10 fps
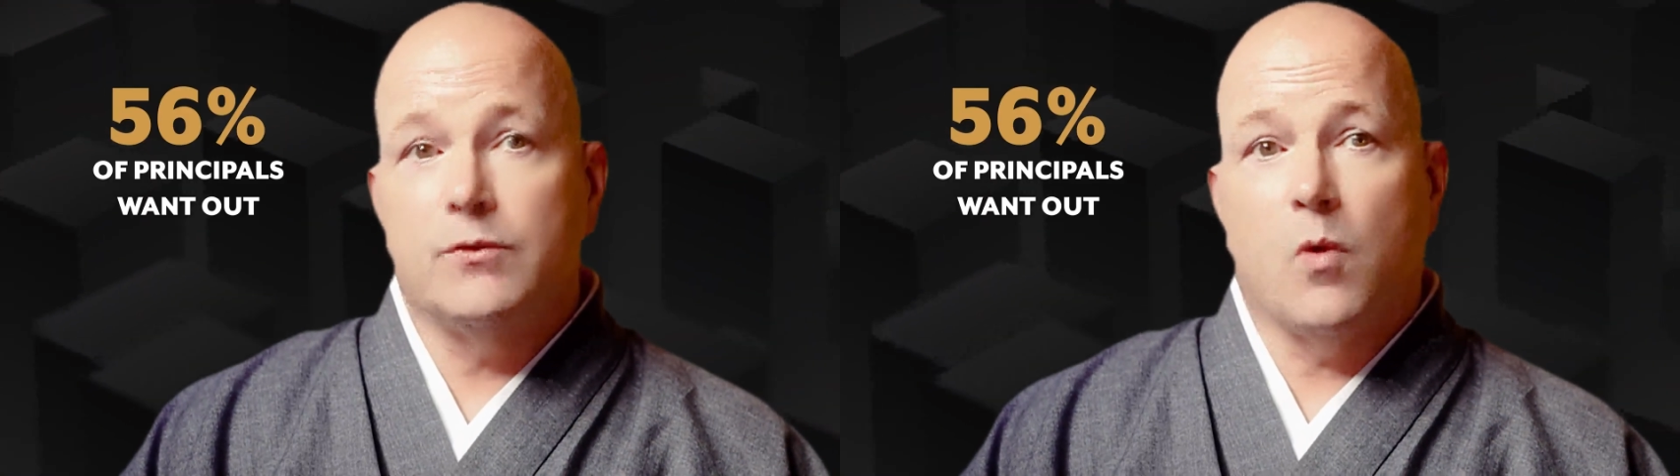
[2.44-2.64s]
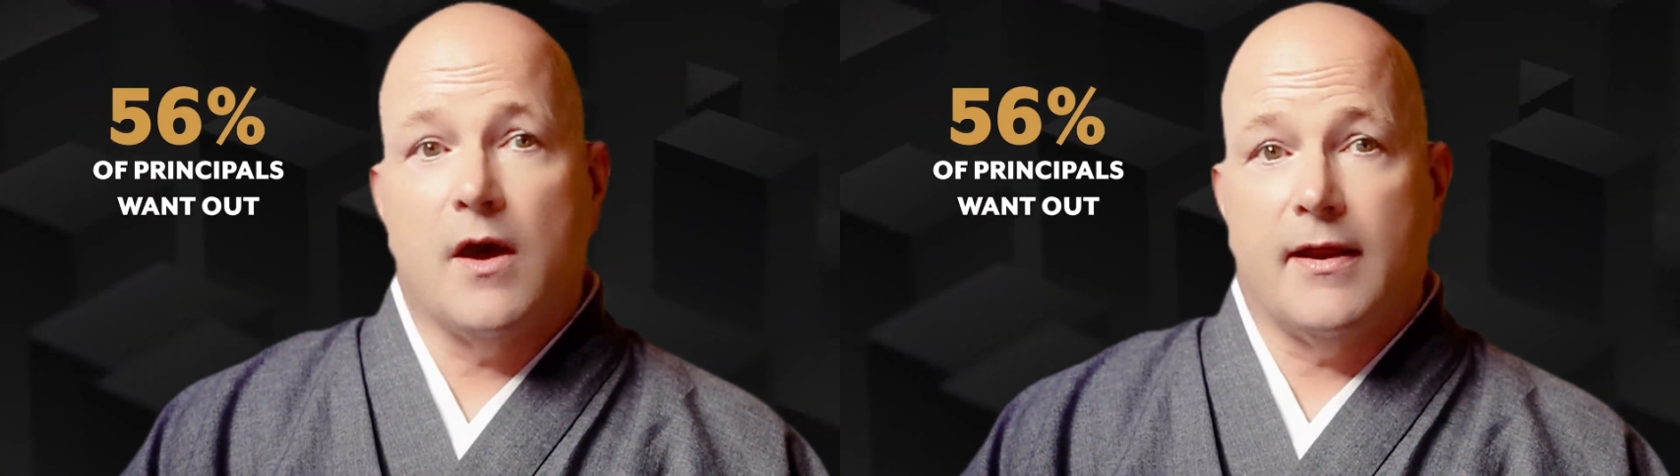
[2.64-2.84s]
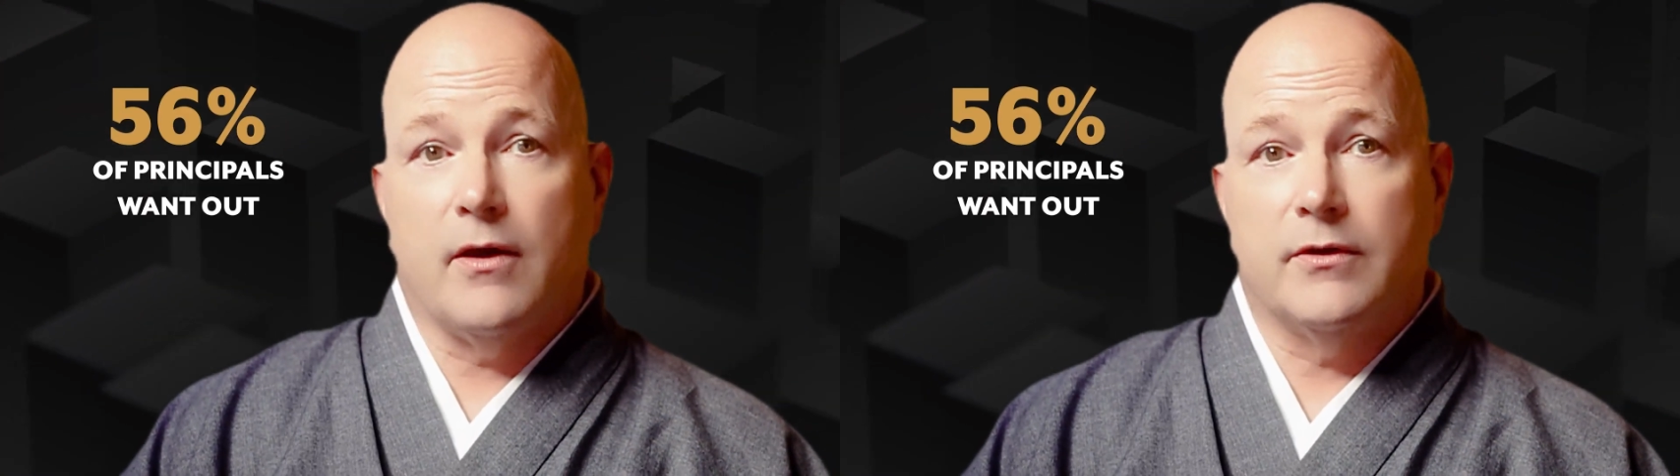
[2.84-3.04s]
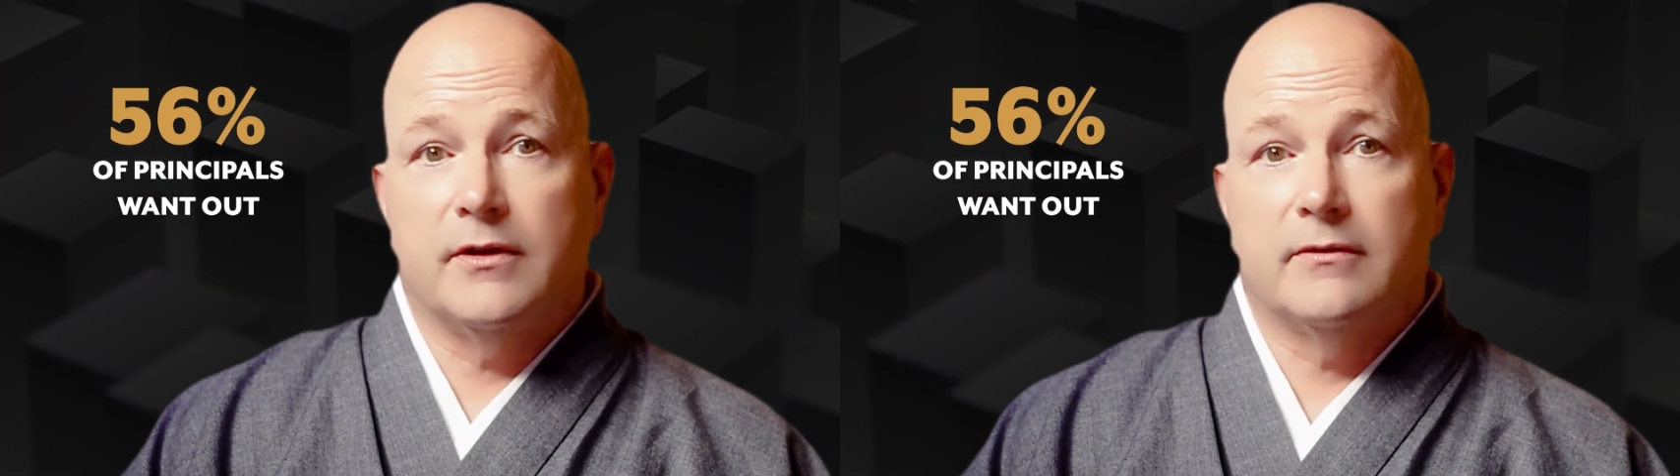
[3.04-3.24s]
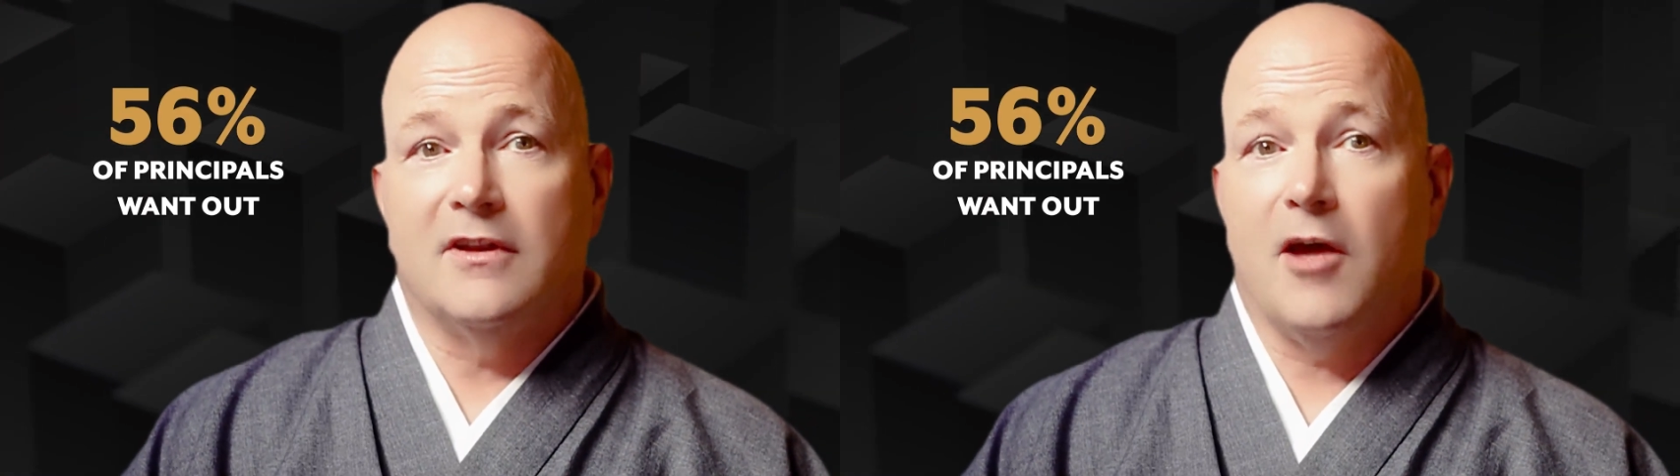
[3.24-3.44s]
want out,
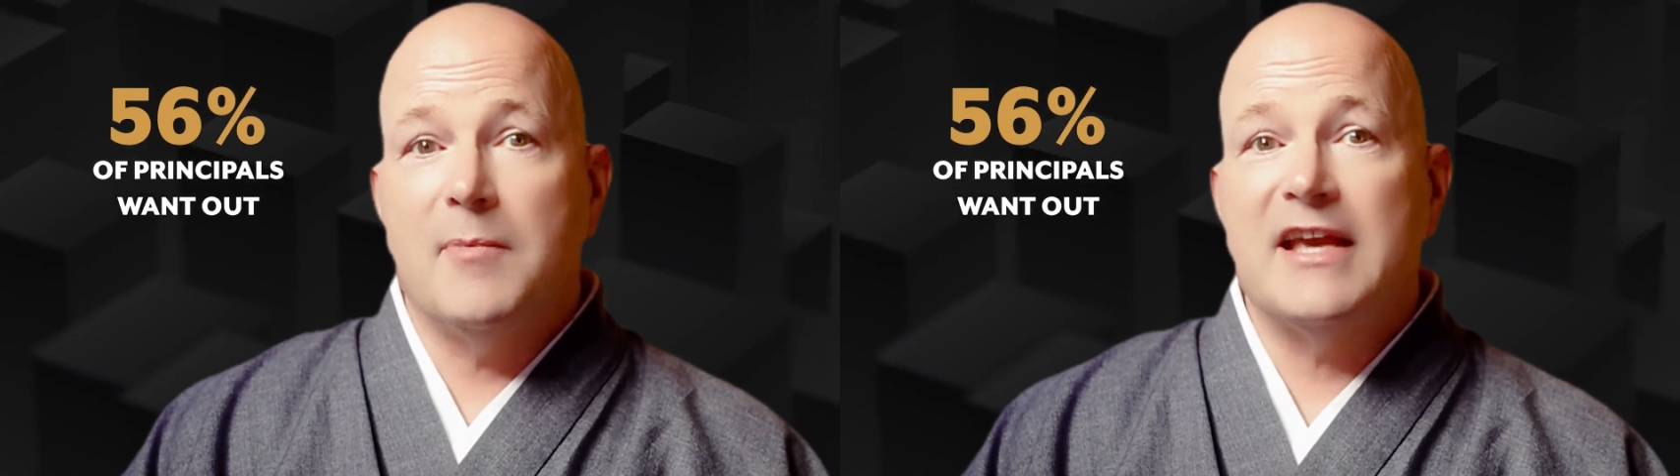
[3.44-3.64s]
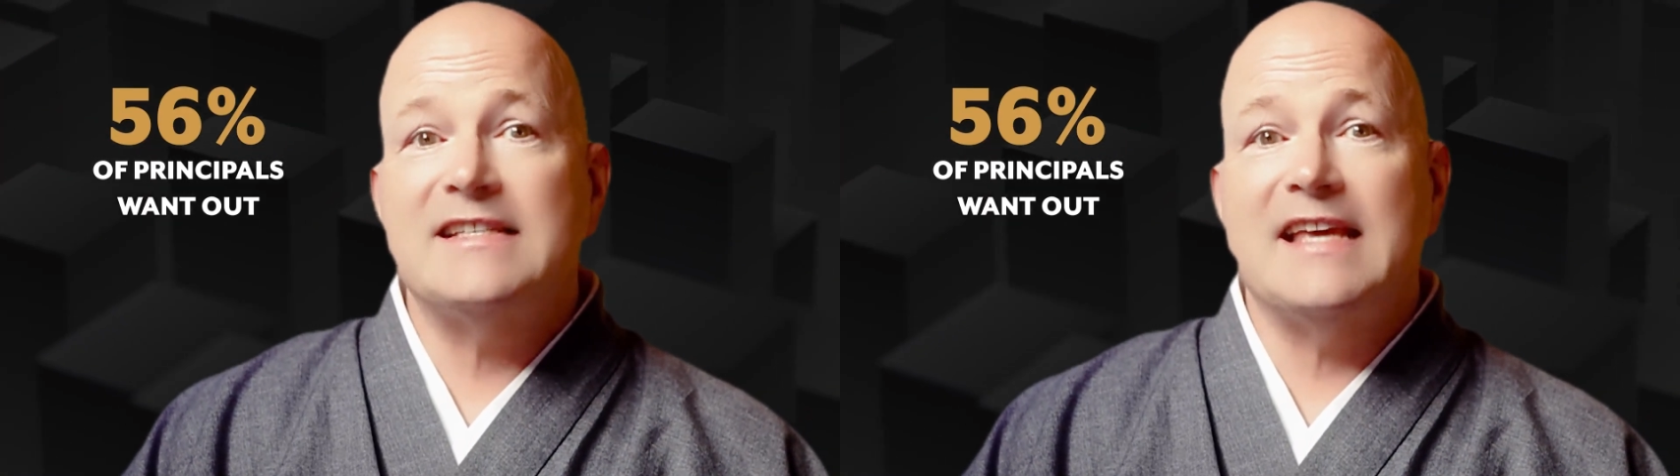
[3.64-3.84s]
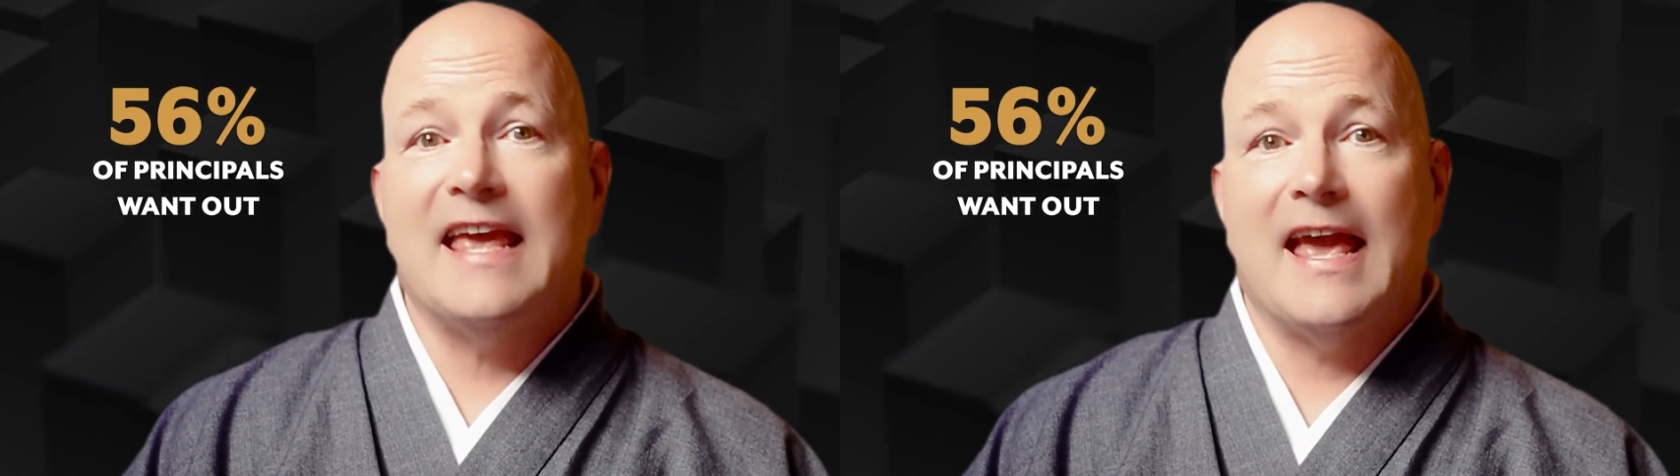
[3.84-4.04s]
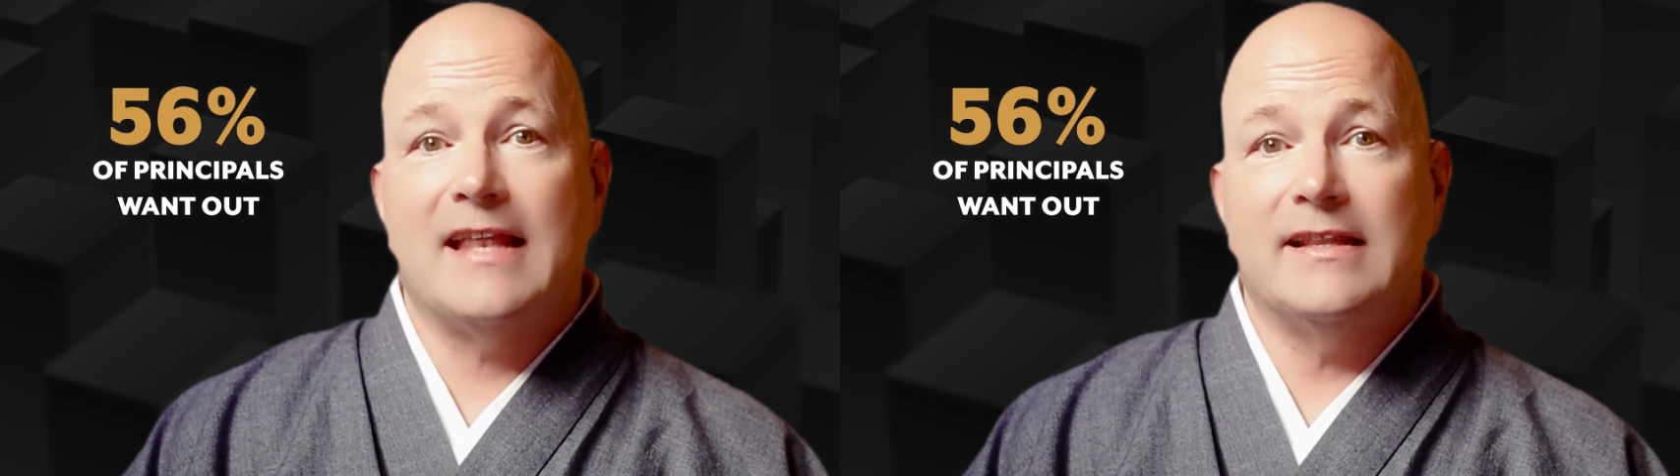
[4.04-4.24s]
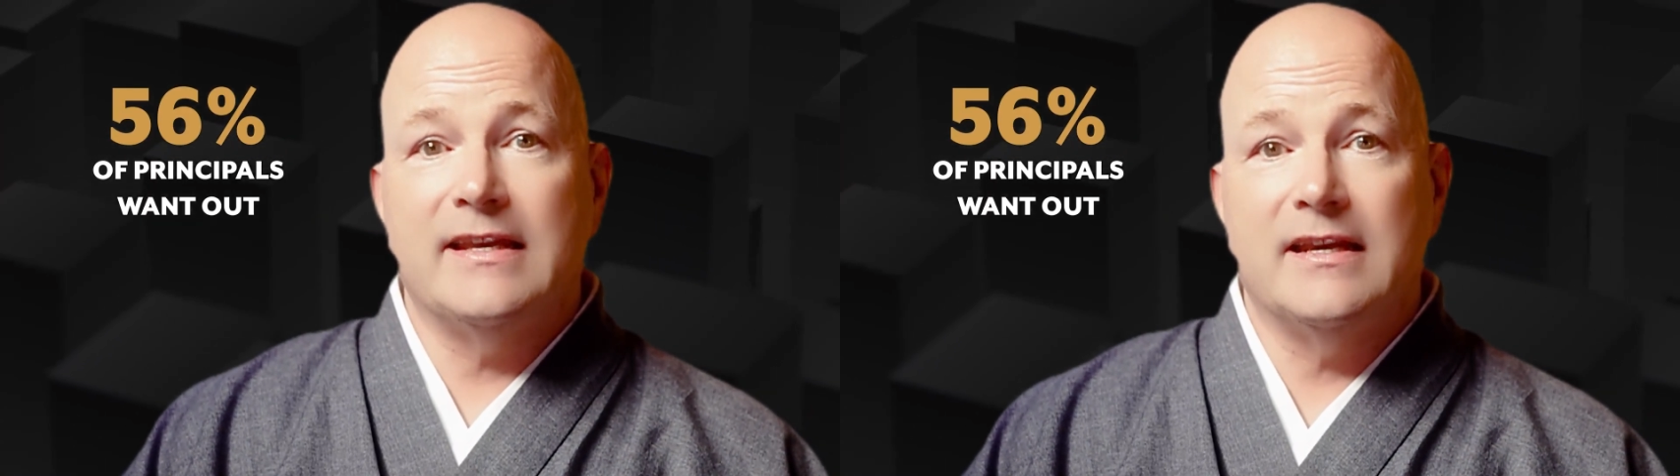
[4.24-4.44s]
not because they
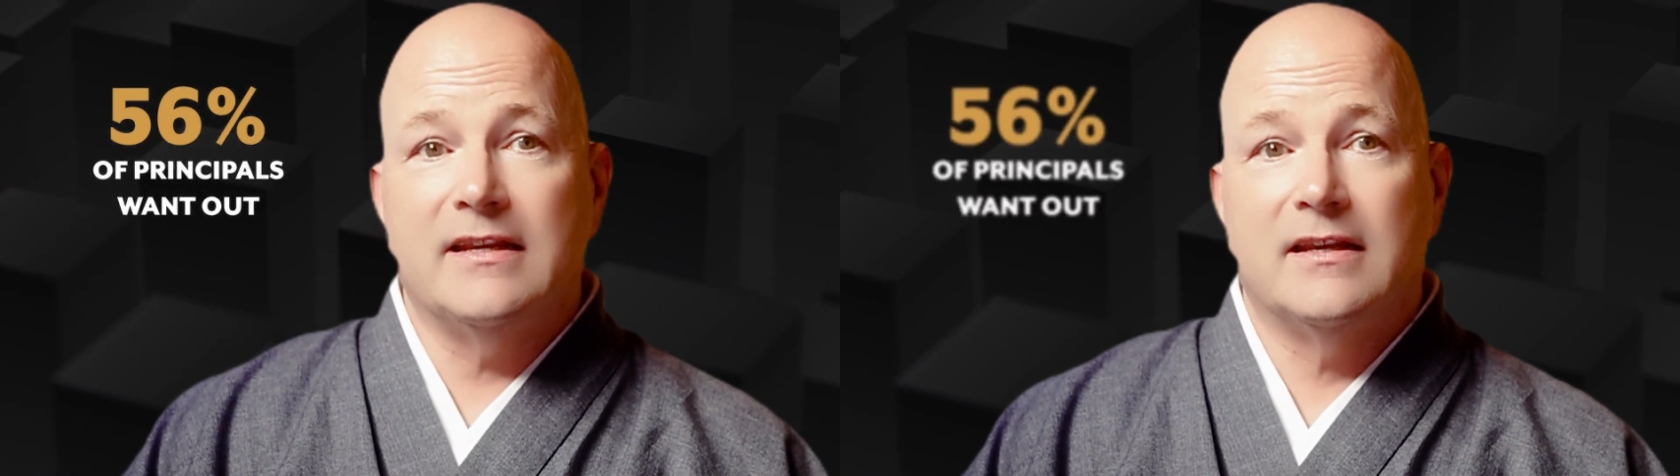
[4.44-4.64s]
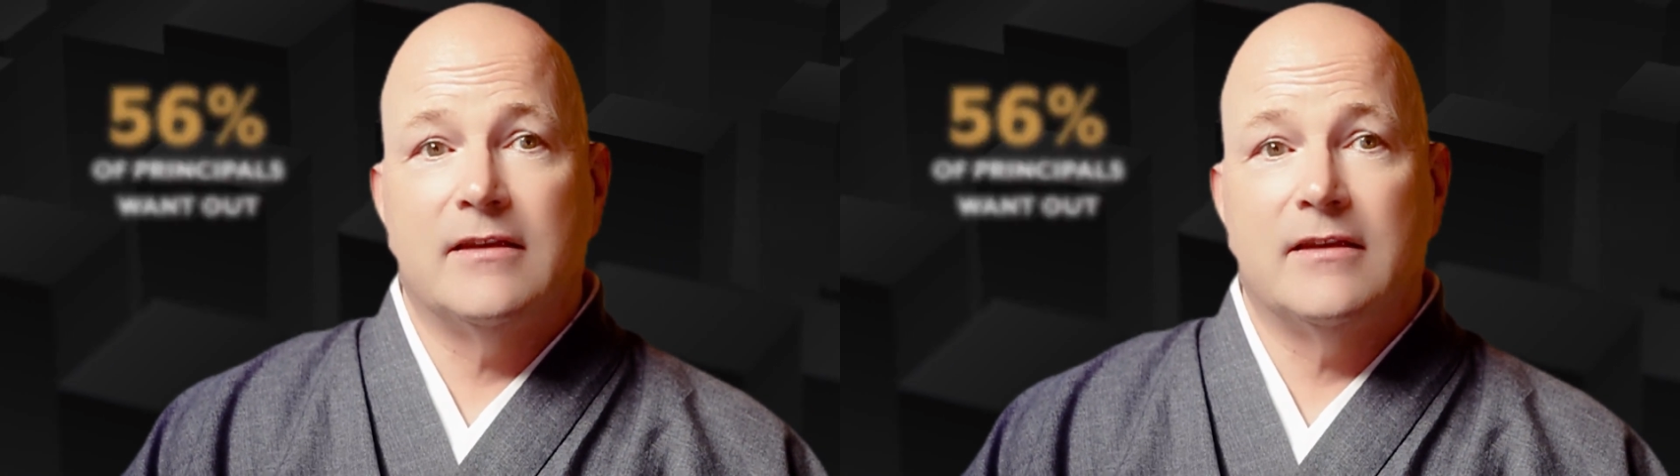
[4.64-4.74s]
can't lead,